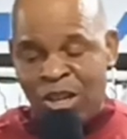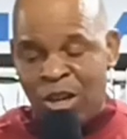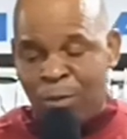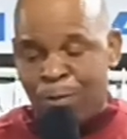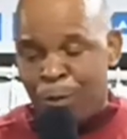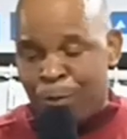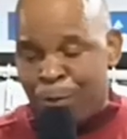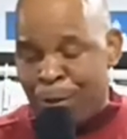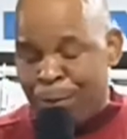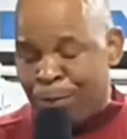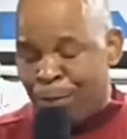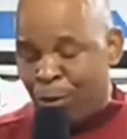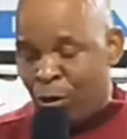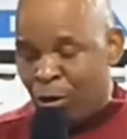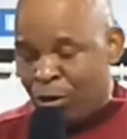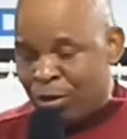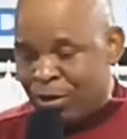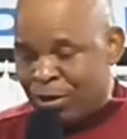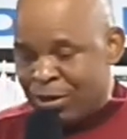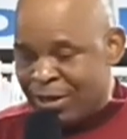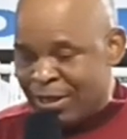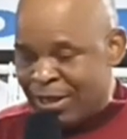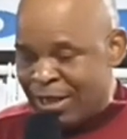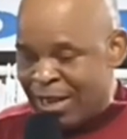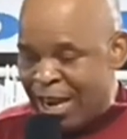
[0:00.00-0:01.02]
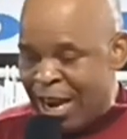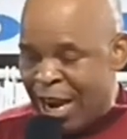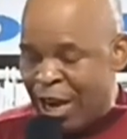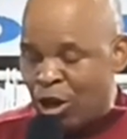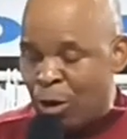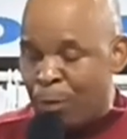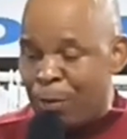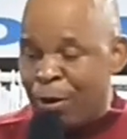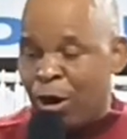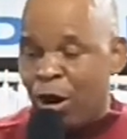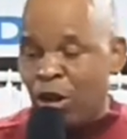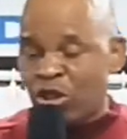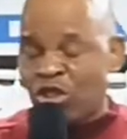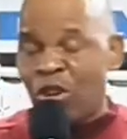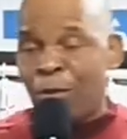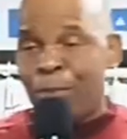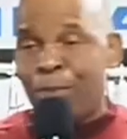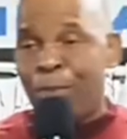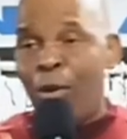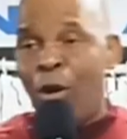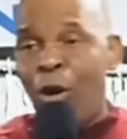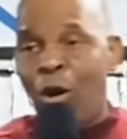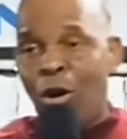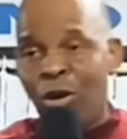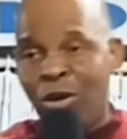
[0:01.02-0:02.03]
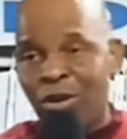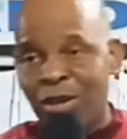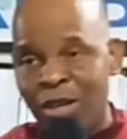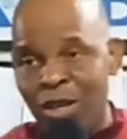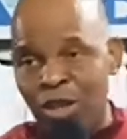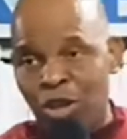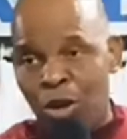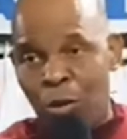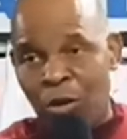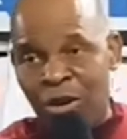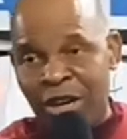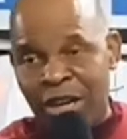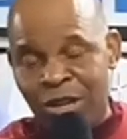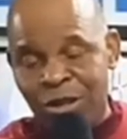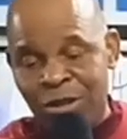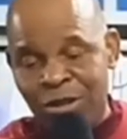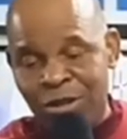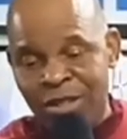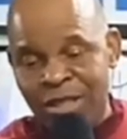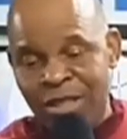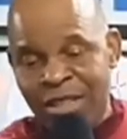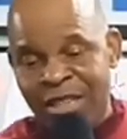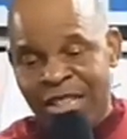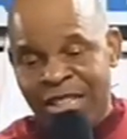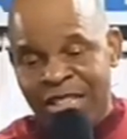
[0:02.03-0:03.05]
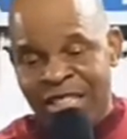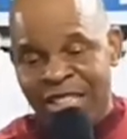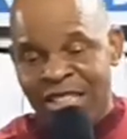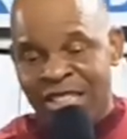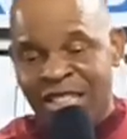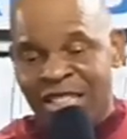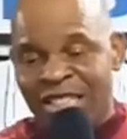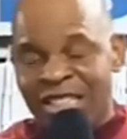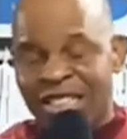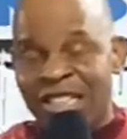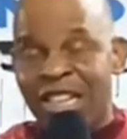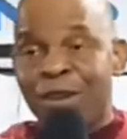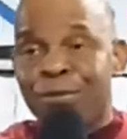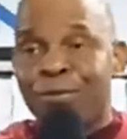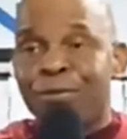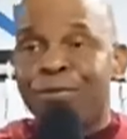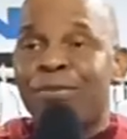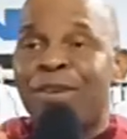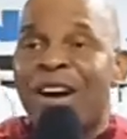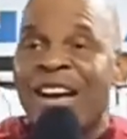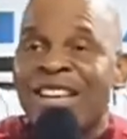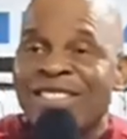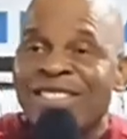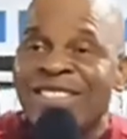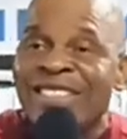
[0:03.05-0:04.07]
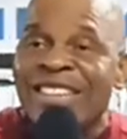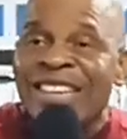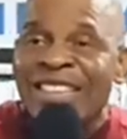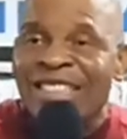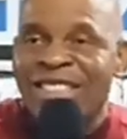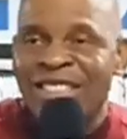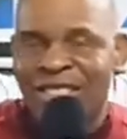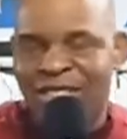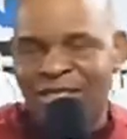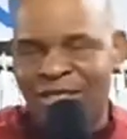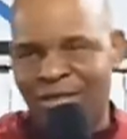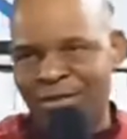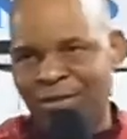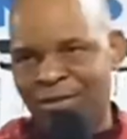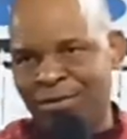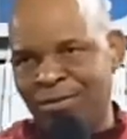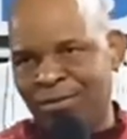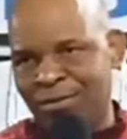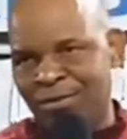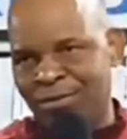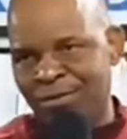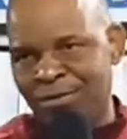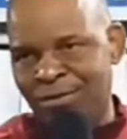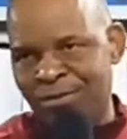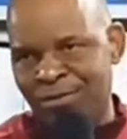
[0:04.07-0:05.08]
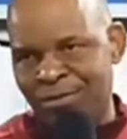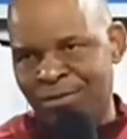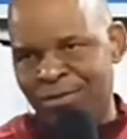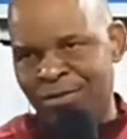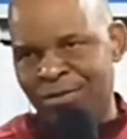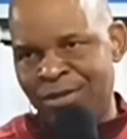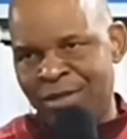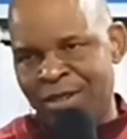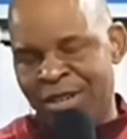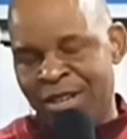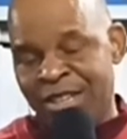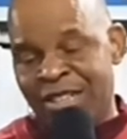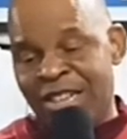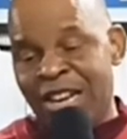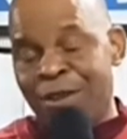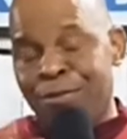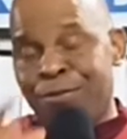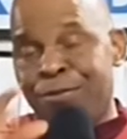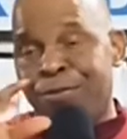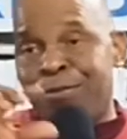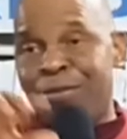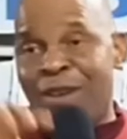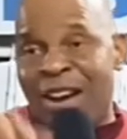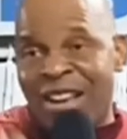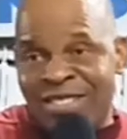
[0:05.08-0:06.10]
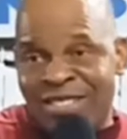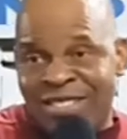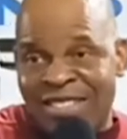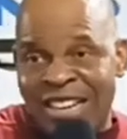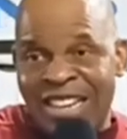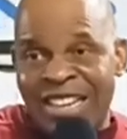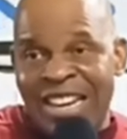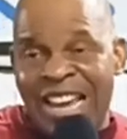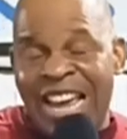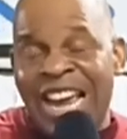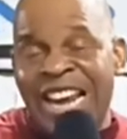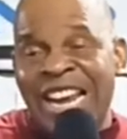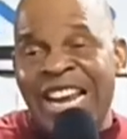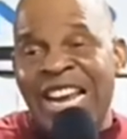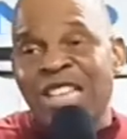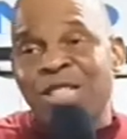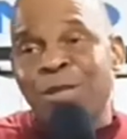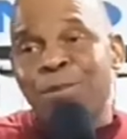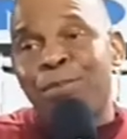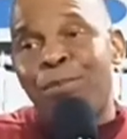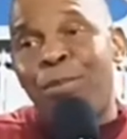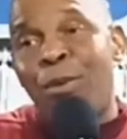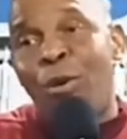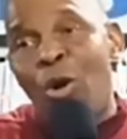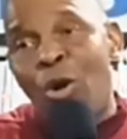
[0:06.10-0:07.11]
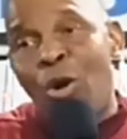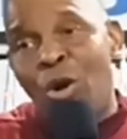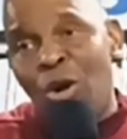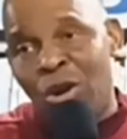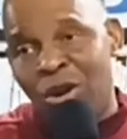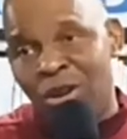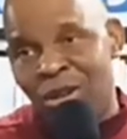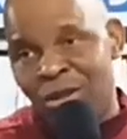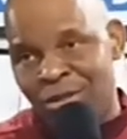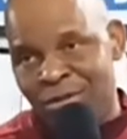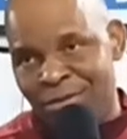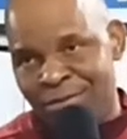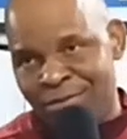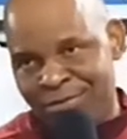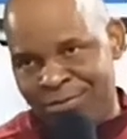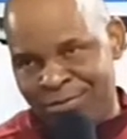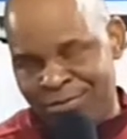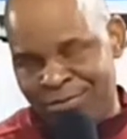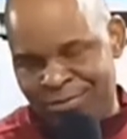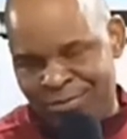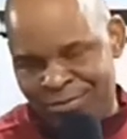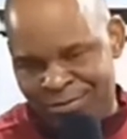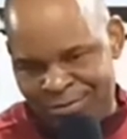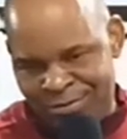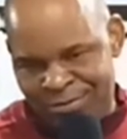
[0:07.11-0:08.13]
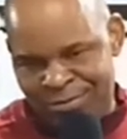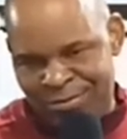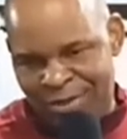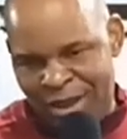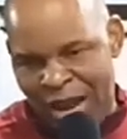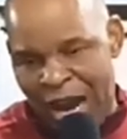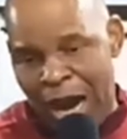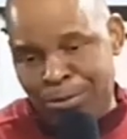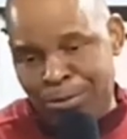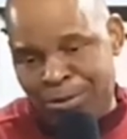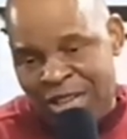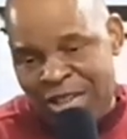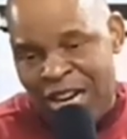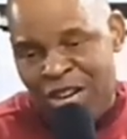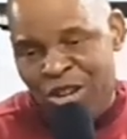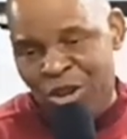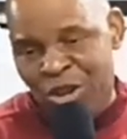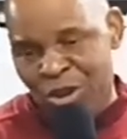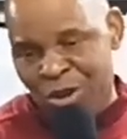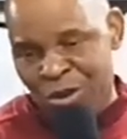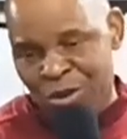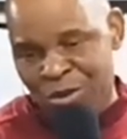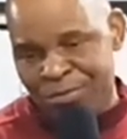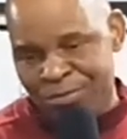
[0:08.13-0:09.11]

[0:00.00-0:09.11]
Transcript: of people, you know, because of Paul, you know what they do? They fasted. They fasted against Paul. I'm telling you,